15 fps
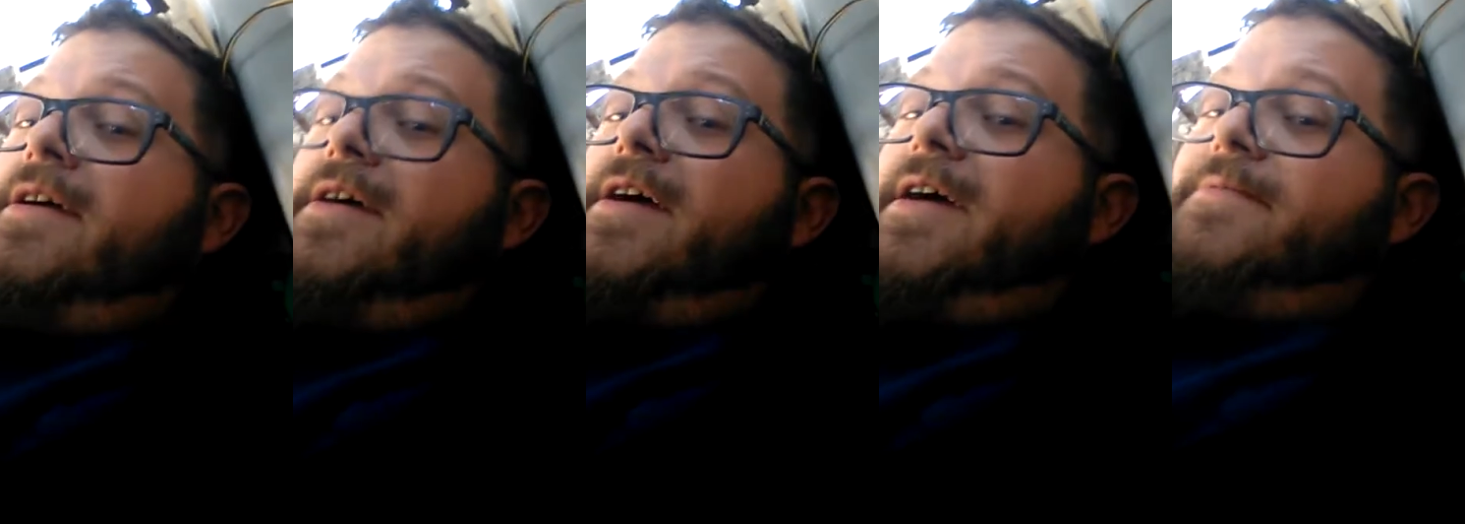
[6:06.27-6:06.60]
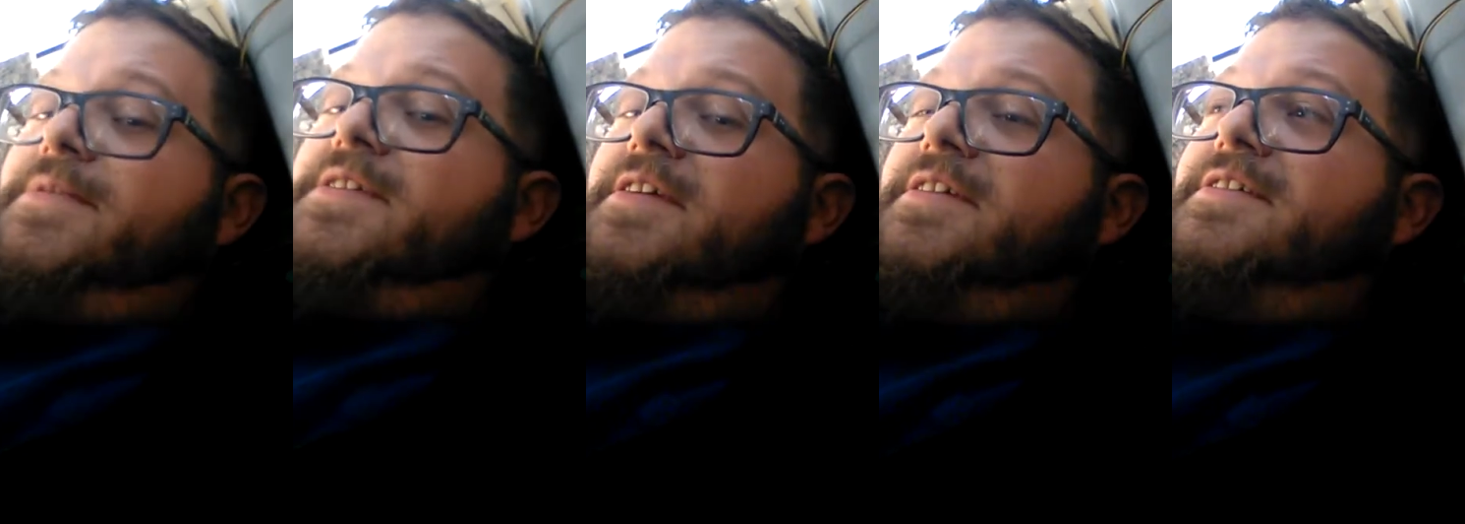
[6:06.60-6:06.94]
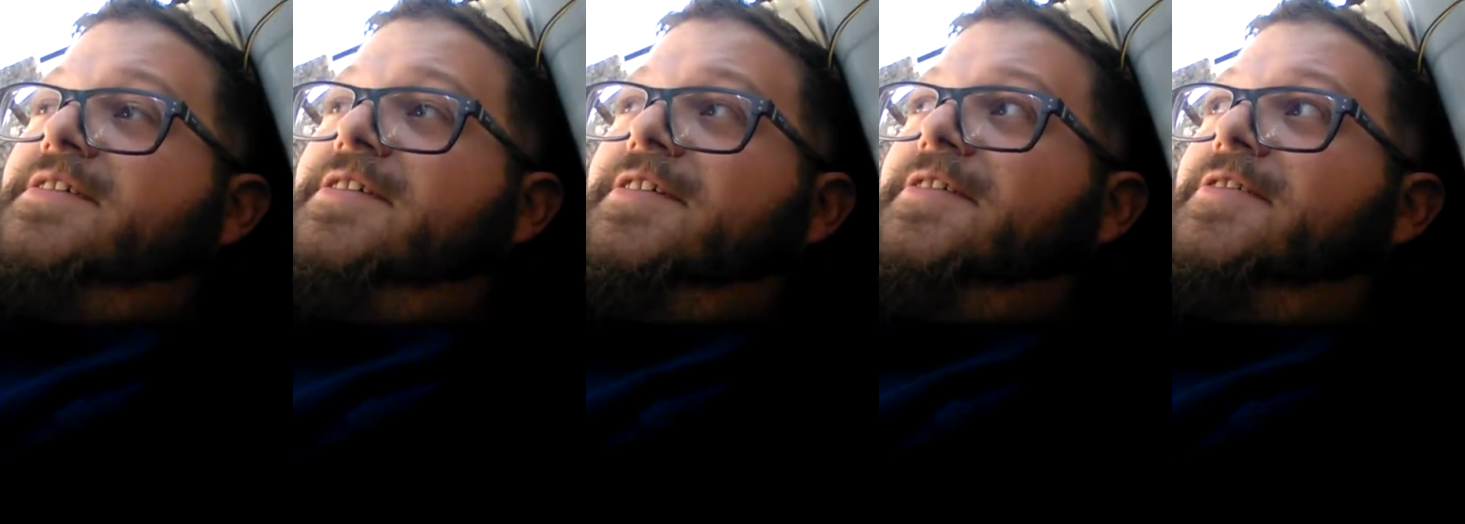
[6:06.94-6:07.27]
I'm
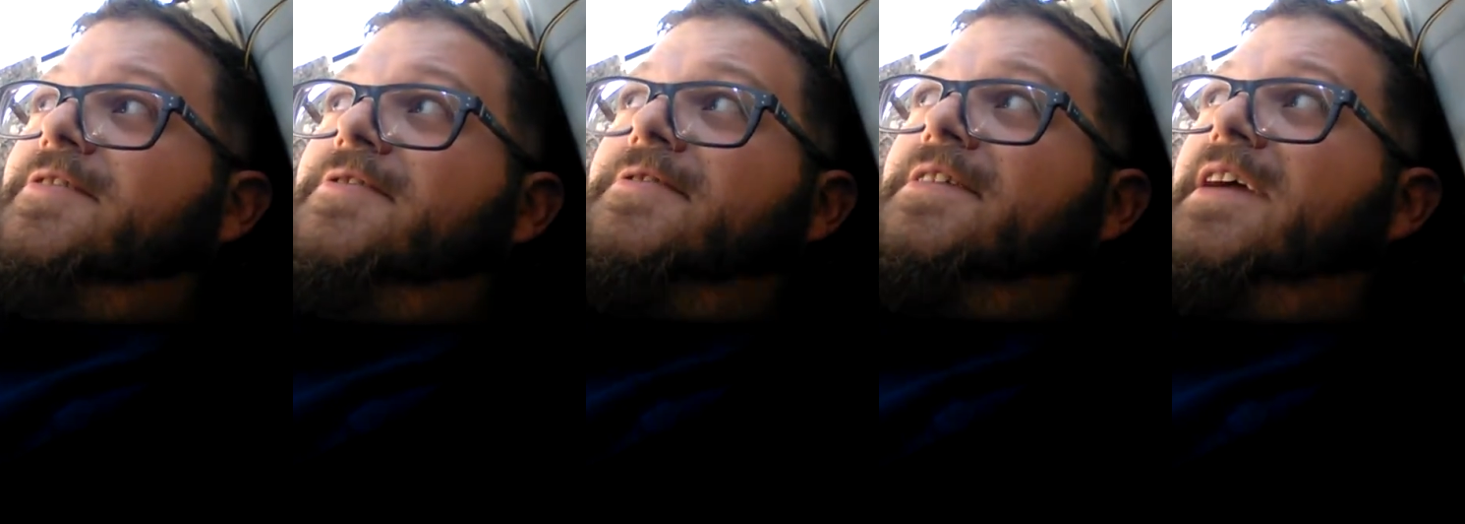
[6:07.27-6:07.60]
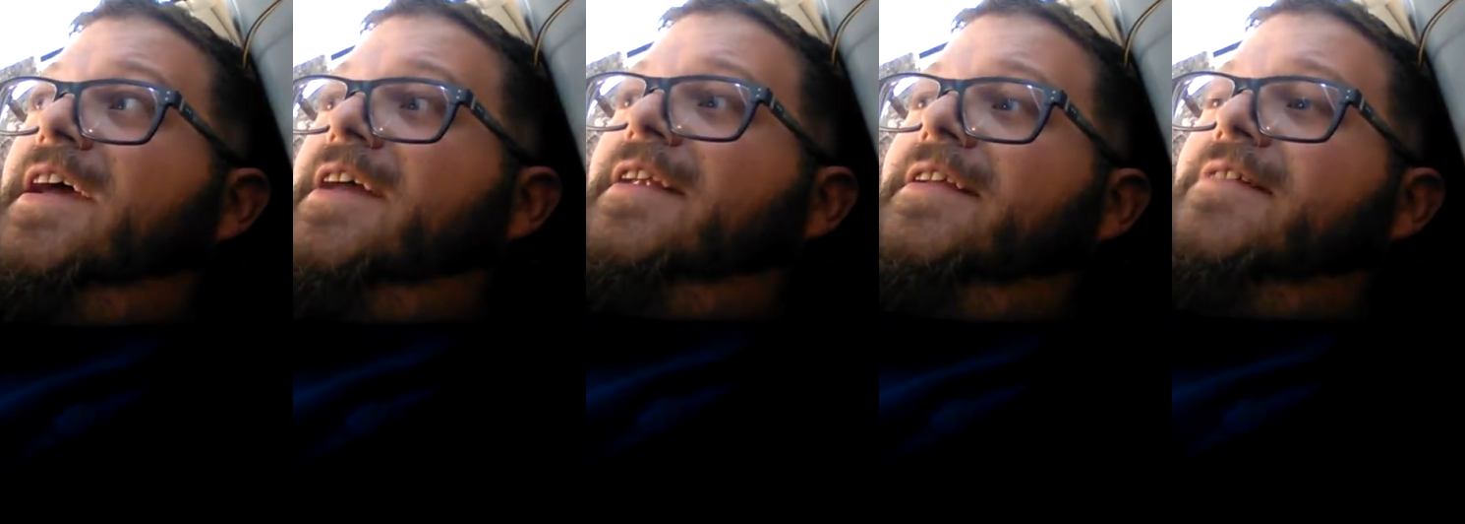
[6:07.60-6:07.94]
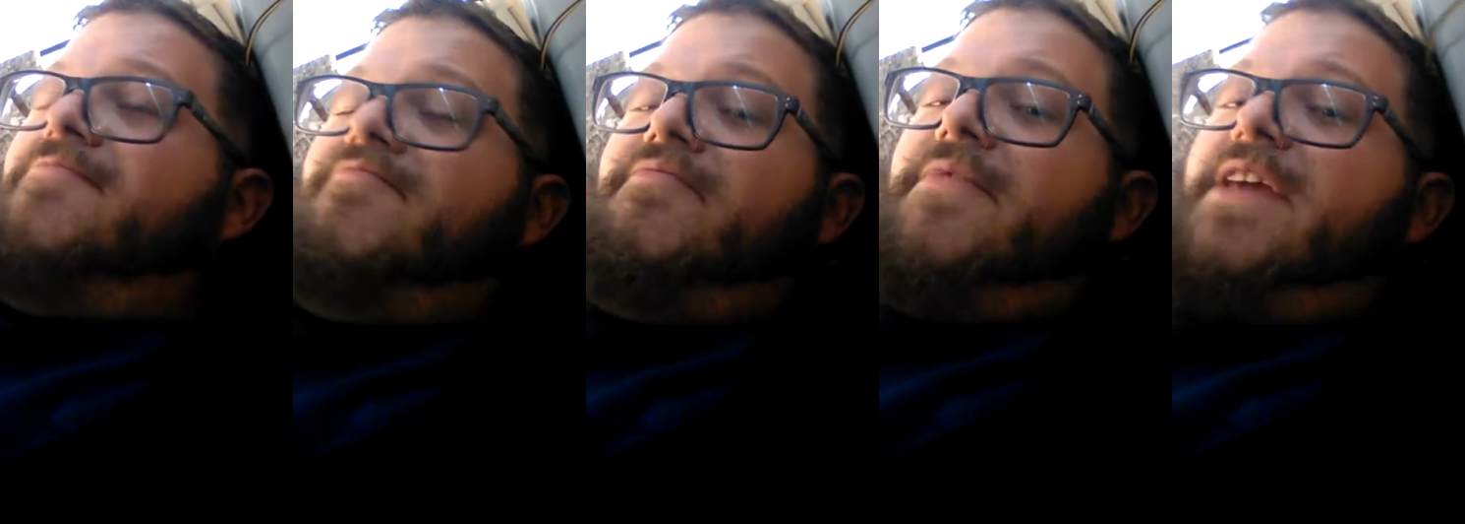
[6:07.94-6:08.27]
6'2", and
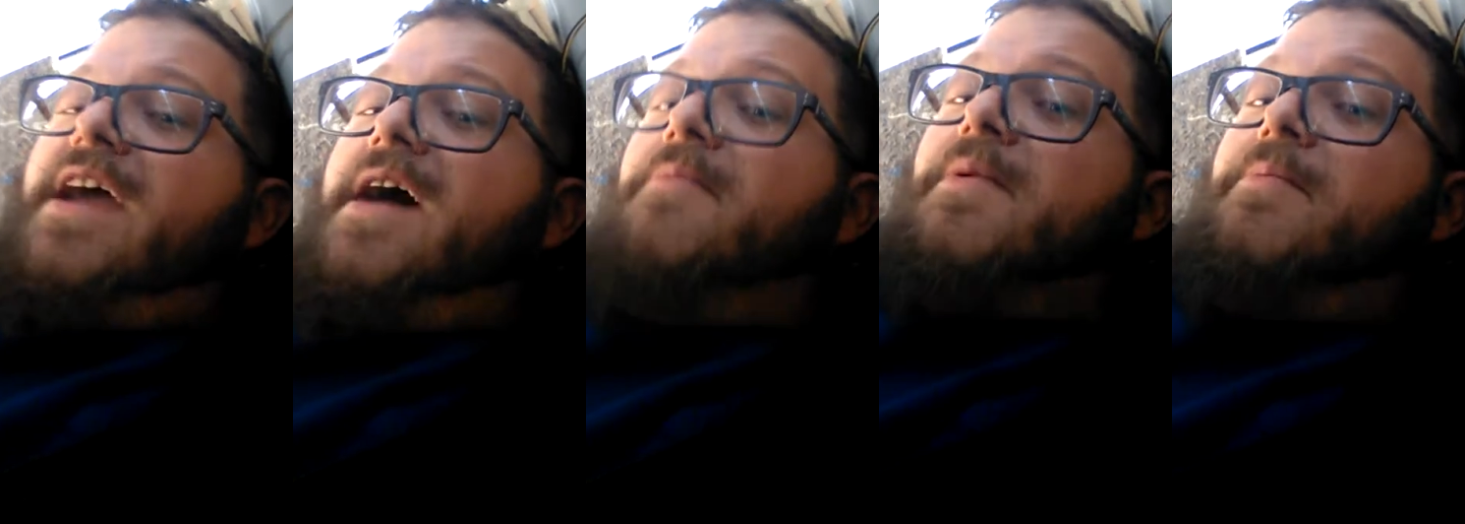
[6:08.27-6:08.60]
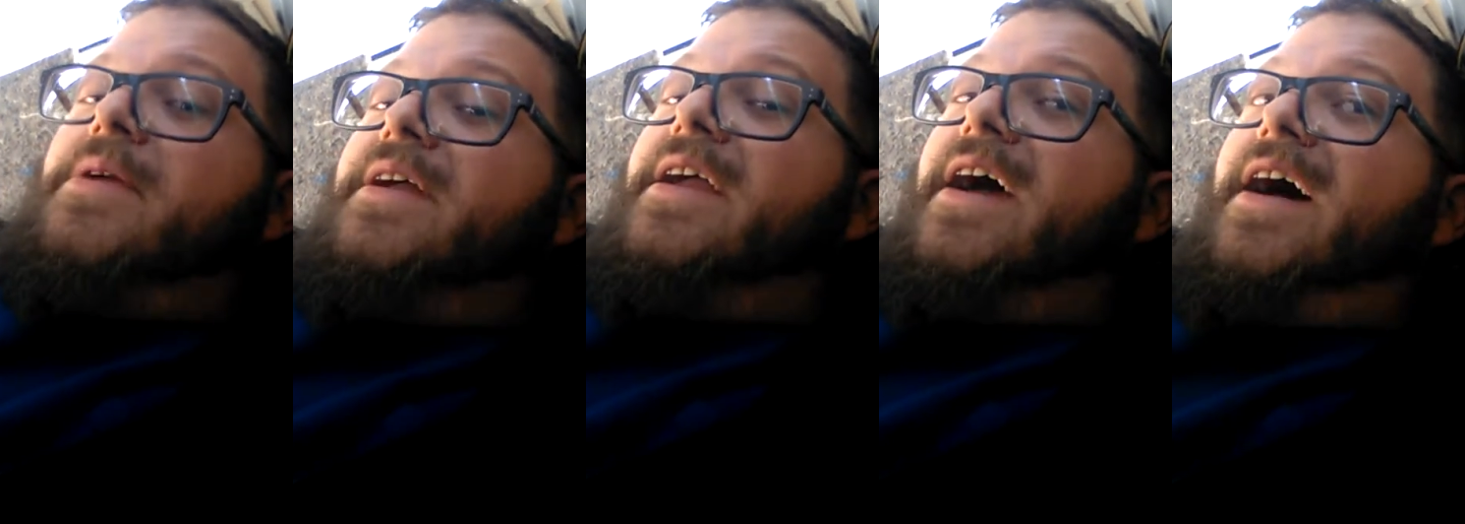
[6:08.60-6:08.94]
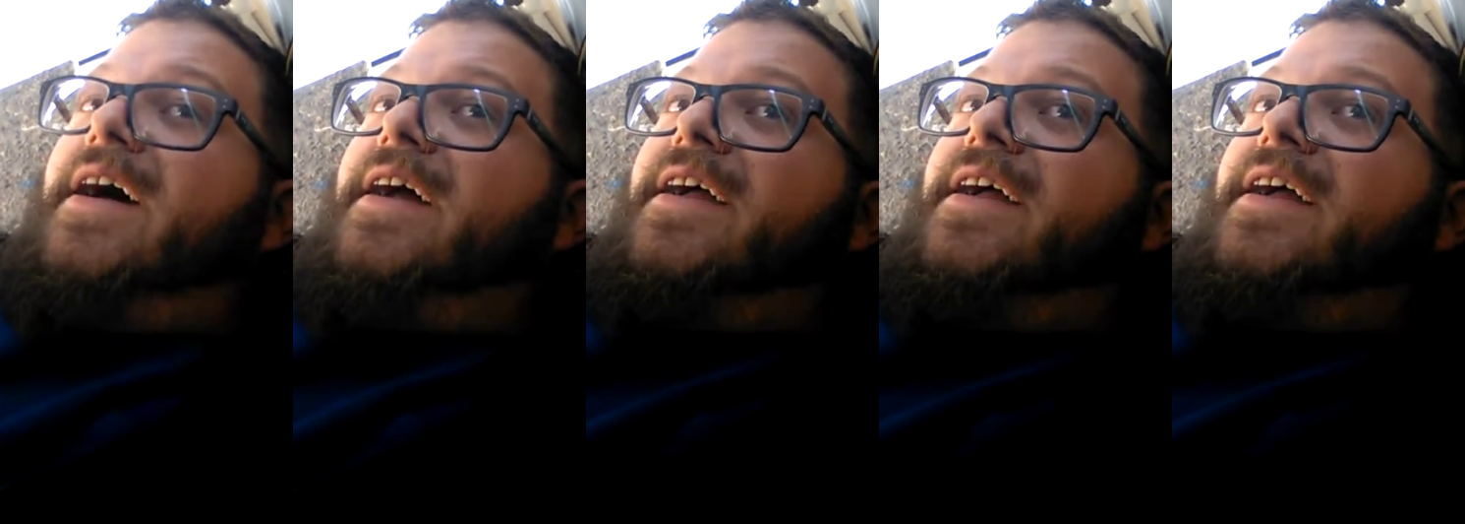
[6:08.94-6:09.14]
yeah, I'm a big guy,